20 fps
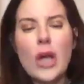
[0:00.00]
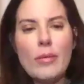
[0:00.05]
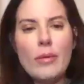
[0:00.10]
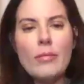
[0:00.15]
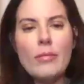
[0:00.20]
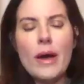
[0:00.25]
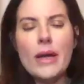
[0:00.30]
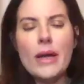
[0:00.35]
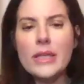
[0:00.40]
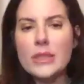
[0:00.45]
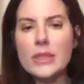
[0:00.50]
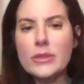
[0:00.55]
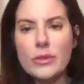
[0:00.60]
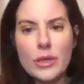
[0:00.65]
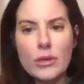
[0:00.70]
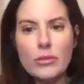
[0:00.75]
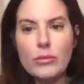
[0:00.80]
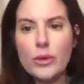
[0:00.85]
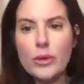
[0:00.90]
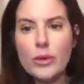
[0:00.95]
Trauma bonding
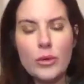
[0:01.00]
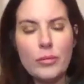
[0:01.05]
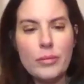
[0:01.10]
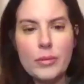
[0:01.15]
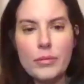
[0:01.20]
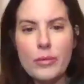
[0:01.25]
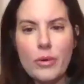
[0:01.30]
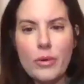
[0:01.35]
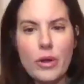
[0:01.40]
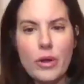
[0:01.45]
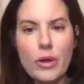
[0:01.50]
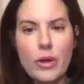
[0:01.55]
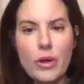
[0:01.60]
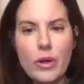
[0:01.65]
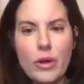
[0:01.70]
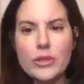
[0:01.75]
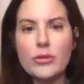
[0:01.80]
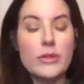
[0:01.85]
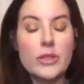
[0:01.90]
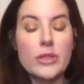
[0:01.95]
is very real. People
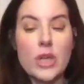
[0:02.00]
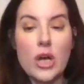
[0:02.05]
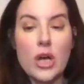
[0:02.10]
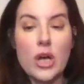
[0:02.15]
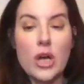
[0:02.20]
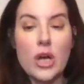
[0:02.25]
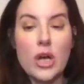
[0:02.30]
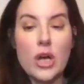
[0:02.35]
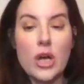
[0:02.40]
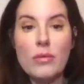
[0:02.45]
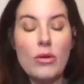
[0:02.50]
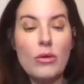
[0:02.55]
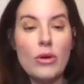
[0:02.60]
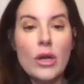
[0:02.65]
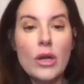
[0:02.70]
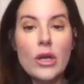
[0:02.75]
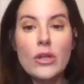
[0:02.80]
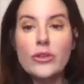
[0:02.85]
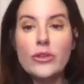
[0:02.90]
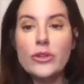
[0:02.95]
also don't even talk
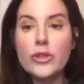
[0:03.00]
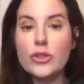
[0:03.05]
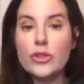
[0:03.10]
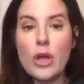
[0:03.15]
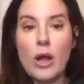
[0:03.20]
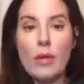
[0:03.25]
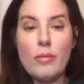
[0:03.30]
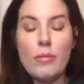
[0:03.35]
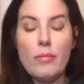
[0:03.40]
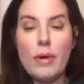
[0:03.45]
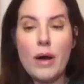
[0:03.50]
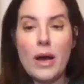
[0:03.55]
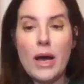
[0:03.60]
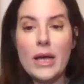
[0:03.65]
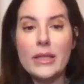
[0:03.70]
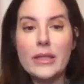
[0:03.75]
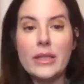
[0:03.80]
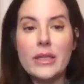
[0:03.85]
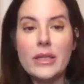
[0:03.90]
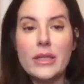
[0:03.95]
about the trauma
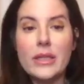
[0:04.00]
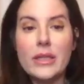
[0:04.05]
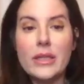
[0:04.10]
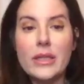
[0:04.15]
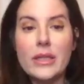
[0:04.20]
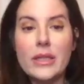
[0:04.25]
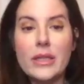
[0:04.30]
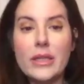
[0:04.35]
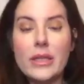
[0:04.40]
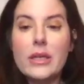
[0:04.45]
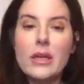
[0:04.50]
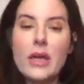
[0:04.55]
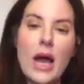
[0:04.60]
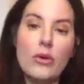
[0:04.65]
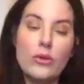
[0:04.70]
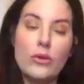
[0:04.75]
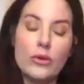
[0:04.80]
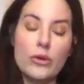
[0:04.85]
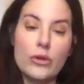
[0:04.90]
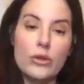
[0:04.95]
bond,
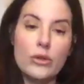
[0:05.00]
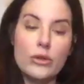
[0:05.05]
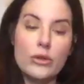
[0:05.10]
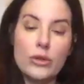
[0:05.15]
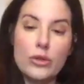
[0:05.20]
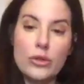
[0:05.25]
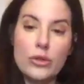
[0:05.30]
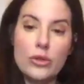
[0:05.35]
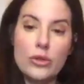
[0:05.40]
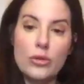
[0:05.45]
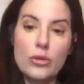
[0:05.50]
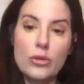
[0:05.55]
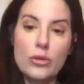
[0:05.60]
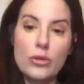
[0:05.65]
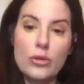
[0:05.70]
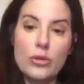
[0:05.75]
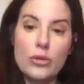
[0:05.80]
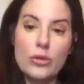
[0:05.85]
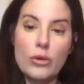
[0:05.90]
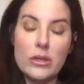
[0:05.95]
how
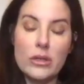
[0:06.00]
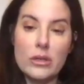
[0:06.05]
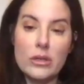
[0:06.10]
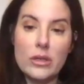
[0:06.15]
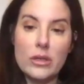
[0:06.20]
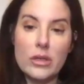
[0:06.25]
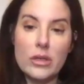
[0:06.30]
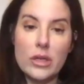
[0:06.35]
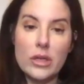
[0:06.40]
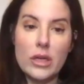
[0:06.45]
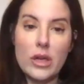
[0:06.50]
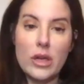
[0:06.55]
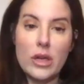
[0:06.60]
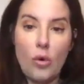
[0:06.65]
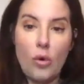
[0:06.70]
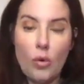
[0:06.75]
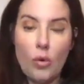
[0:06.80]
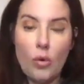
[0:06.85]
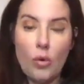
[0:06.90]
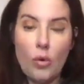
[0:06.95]
your
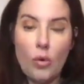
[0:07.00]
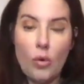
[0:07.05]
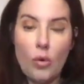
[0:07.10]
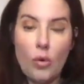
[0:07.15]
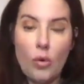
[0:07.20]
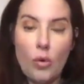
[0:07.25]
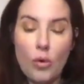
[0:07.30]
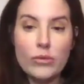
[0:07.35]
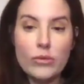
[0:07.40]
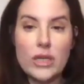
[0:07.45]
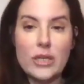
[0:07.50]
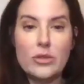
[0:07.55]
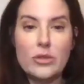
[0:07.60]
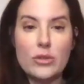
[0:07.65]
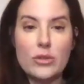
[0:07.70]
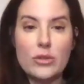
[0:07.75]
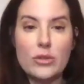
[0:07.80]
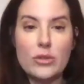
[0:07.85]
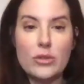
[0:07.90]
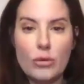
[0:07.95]
hormones
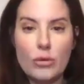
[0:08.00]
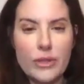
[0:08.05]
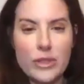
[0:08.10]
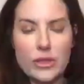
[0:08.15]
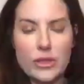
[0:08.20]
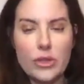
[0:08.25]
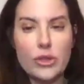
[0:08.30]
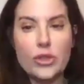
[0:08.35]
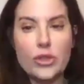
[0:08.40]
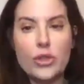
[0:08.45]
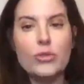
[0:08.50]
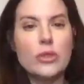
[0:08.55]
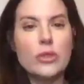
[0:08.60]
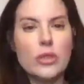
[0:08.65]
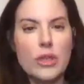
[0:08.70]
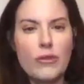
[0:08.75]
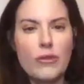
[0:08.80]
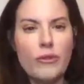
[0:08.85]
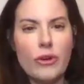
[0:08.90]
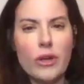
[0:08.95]
and endorphins are
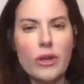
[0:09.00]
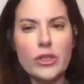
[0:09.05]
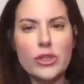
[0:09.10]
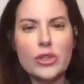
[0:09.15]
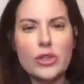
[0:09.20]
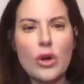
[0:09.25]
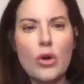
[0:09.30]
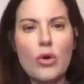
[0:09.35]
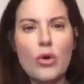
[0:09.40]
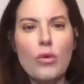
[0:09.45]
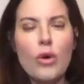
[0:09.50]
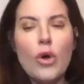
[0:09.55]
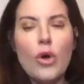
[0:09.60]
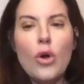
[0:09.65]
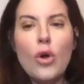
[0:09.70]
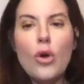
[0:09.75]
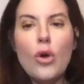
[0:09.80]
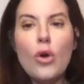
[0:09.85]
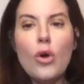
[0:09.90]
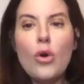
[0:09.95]
so different.
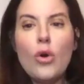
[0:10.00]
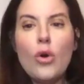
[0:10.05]
So